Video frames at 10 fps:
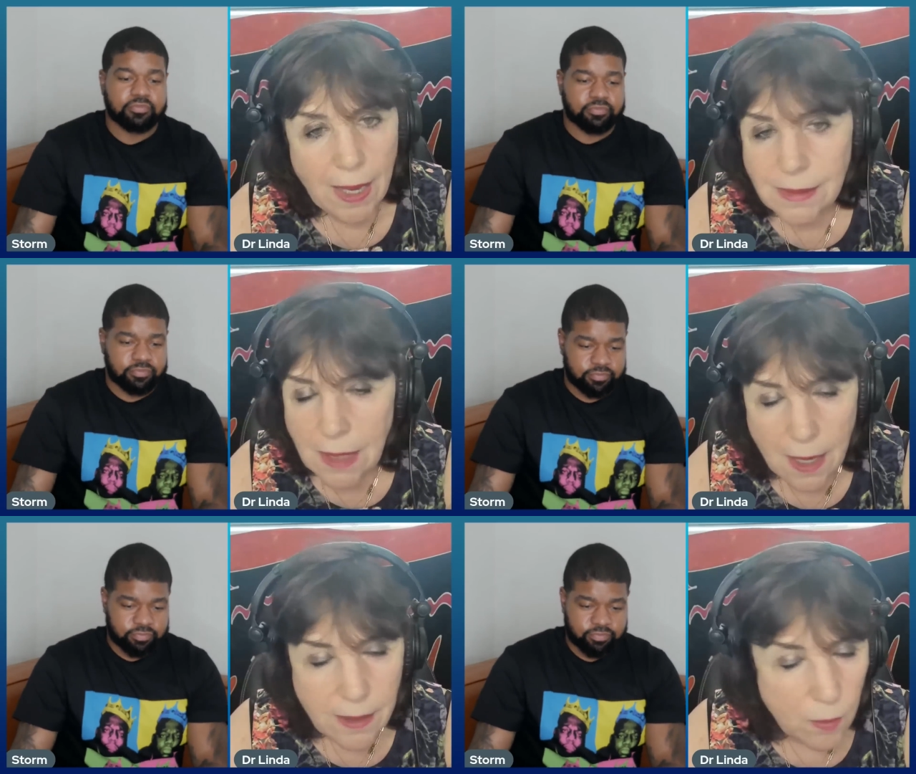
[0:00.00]
Speaker 1: It's
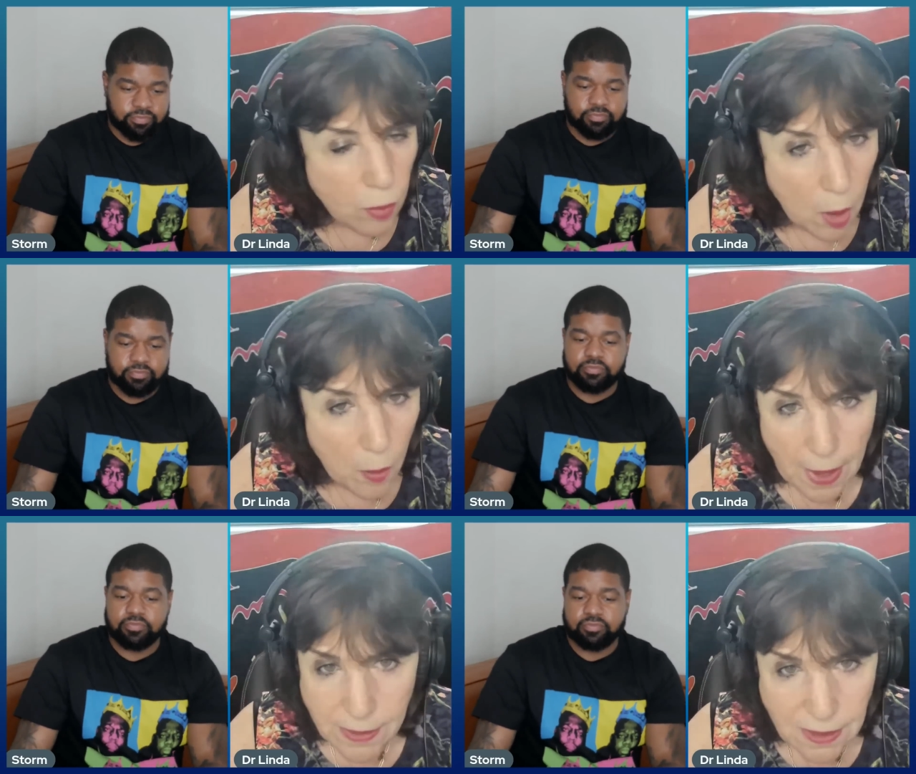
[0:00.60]
not a
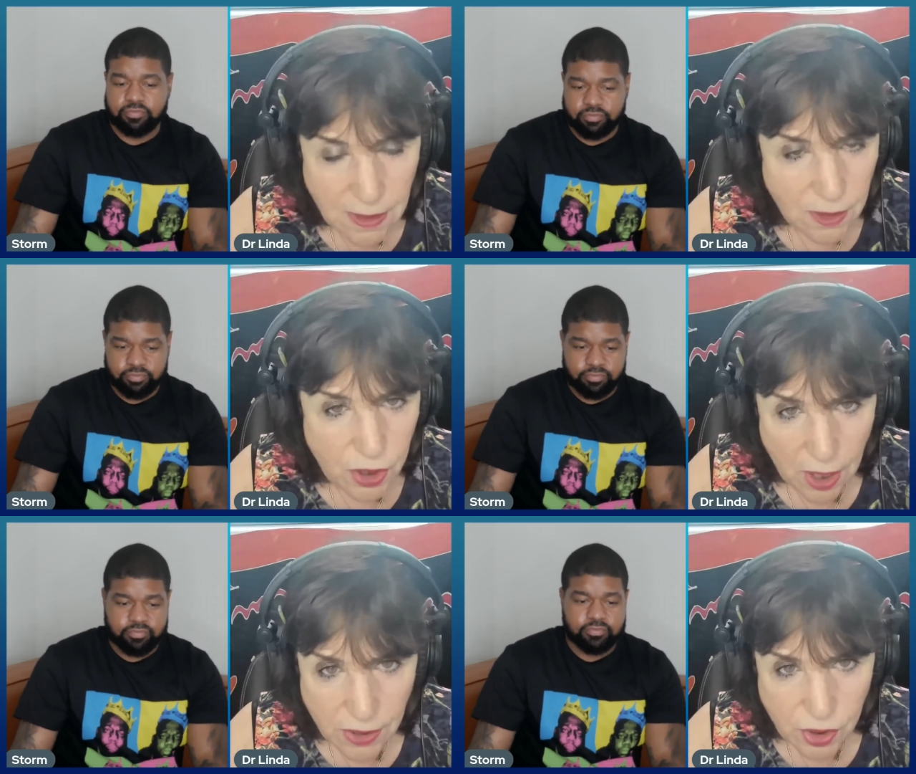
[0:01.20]
romantic
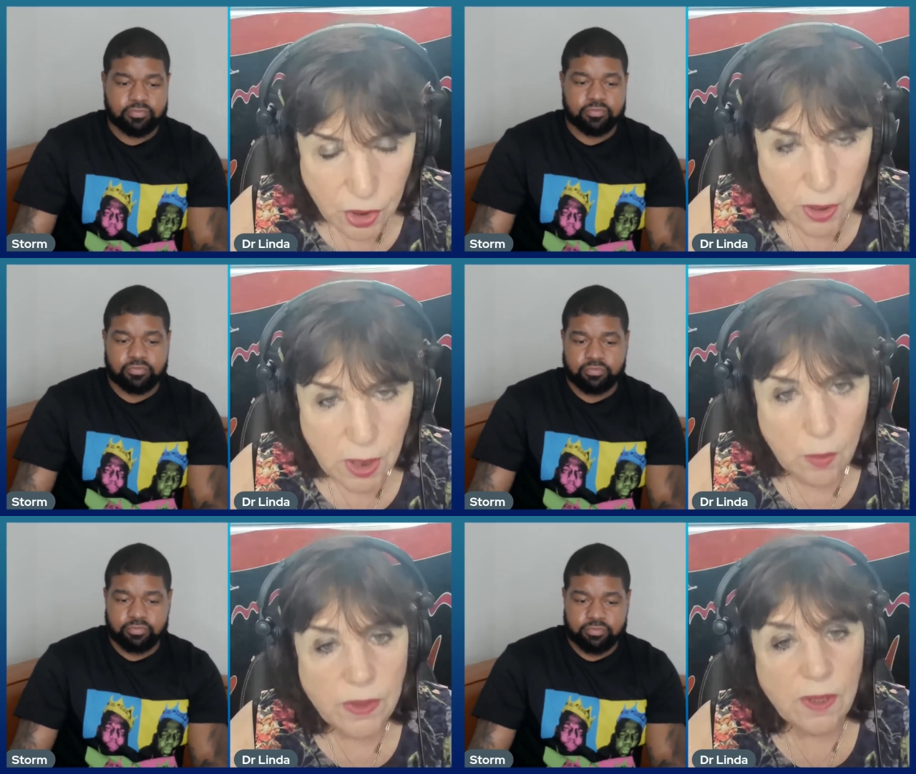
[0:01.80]
gesture.
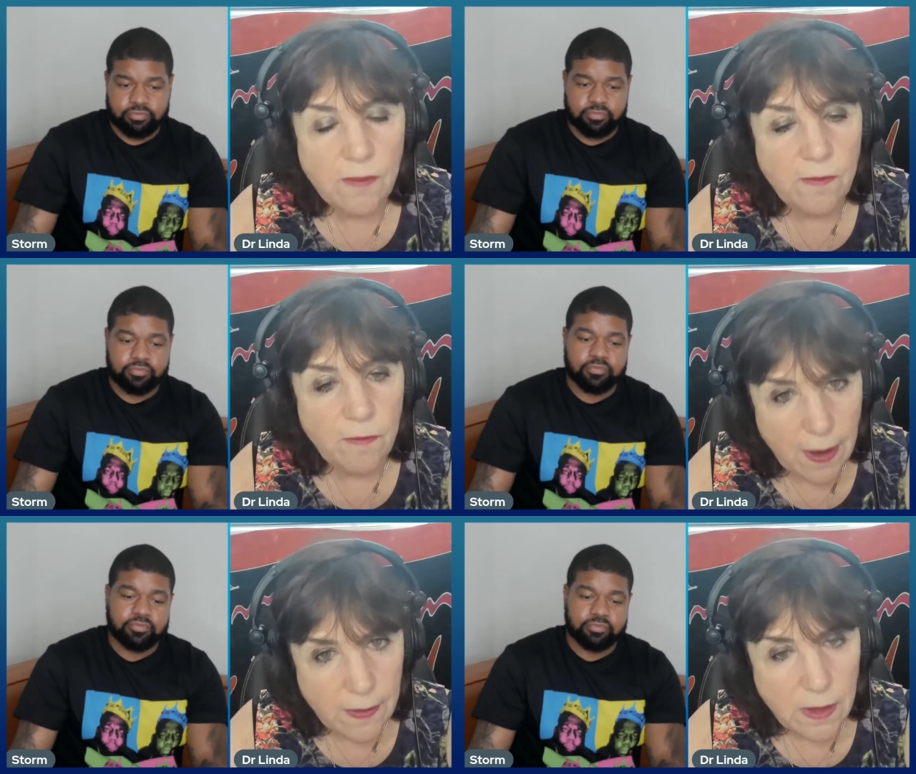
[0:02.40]
It was a
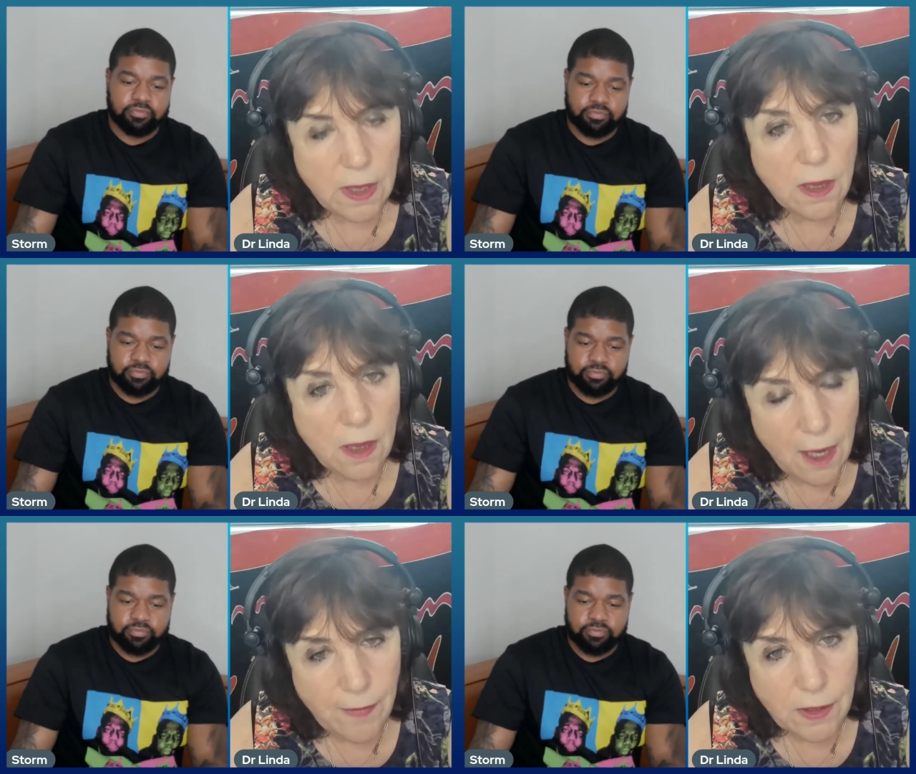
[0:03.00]
friendly,
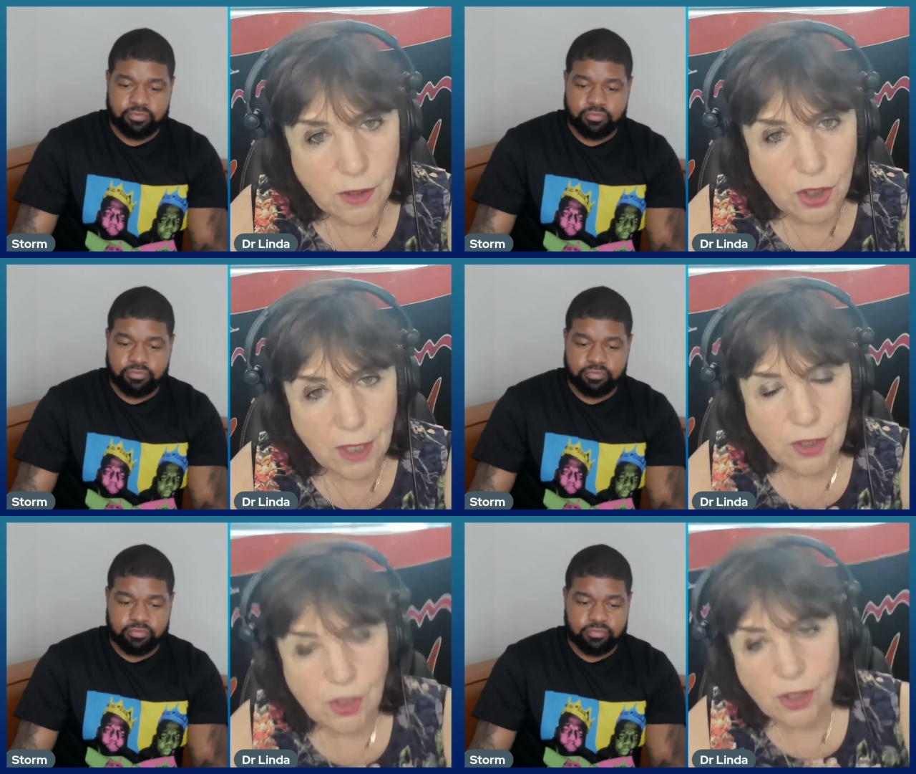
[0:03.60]
loving
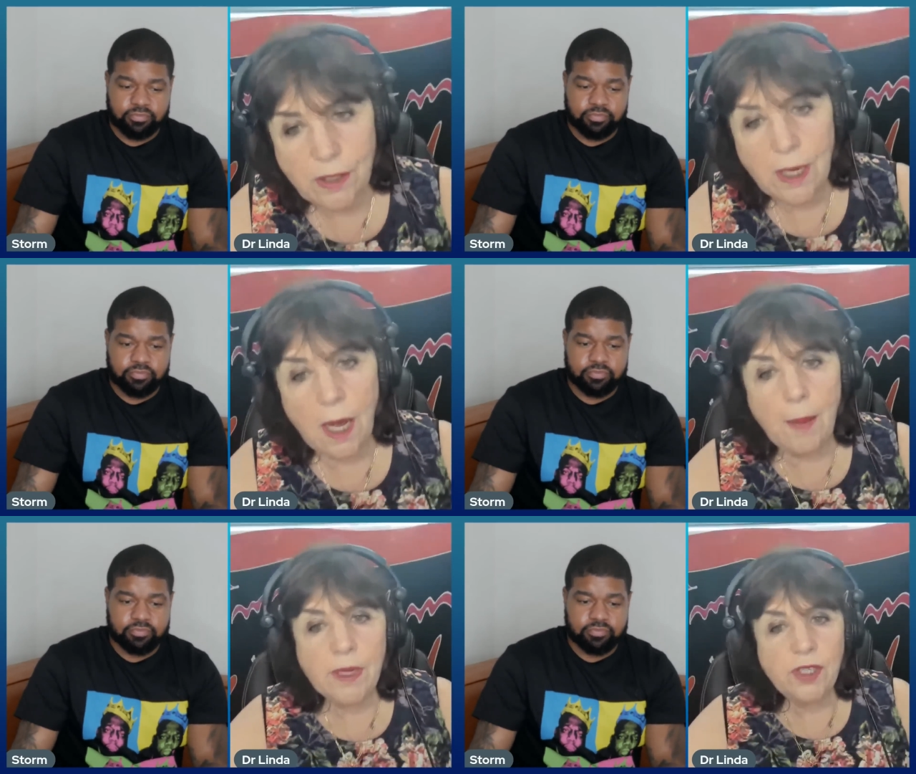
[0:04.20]
gesture. Now
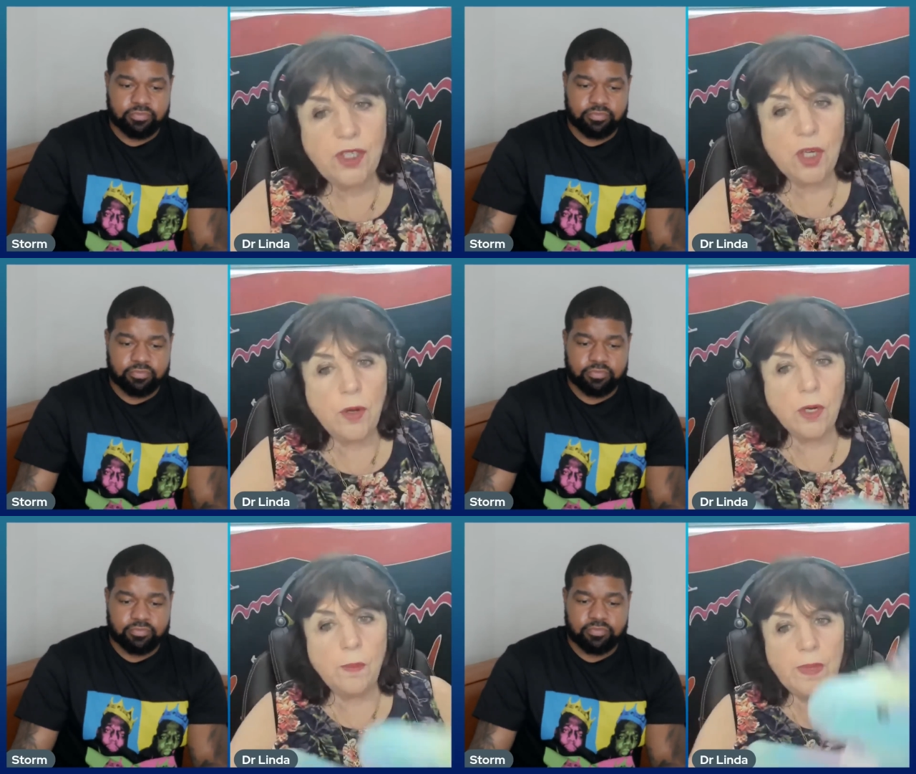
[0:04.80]
I'm going to
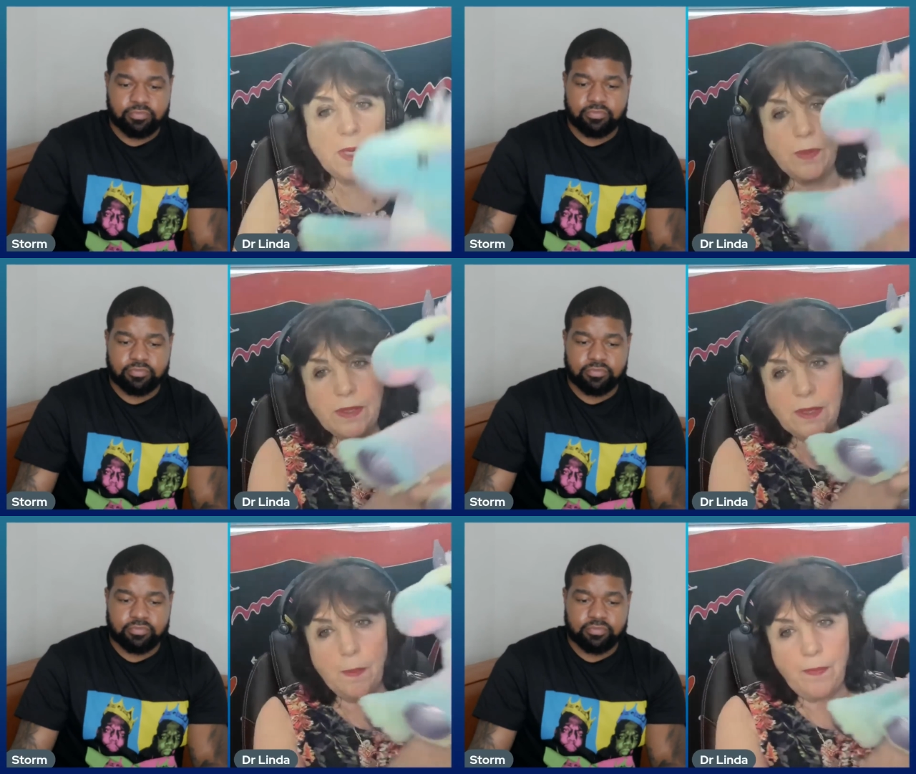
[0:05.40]
show your people
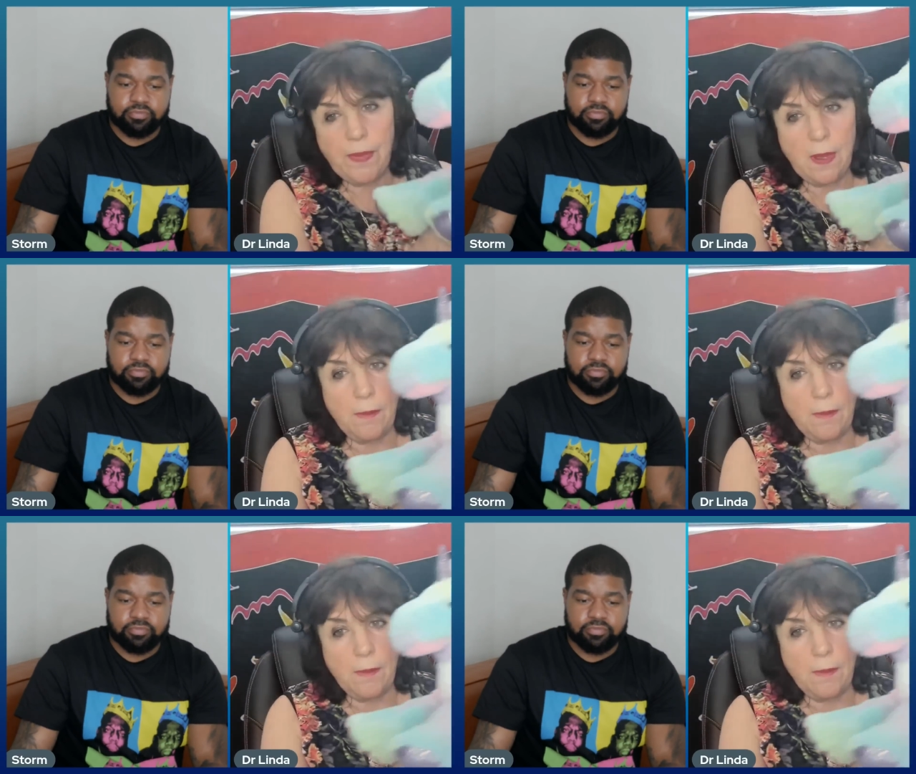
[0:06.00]
something.